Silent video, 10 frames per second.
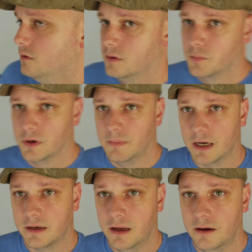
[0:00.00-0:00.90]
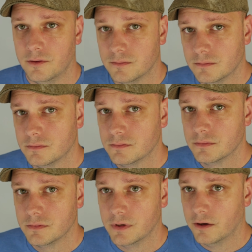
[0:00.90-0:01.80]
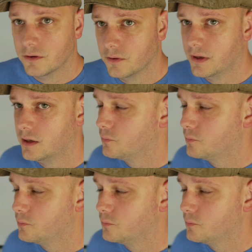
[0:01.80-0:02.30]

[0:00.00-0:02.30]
You can put it back down. Now I'll go down a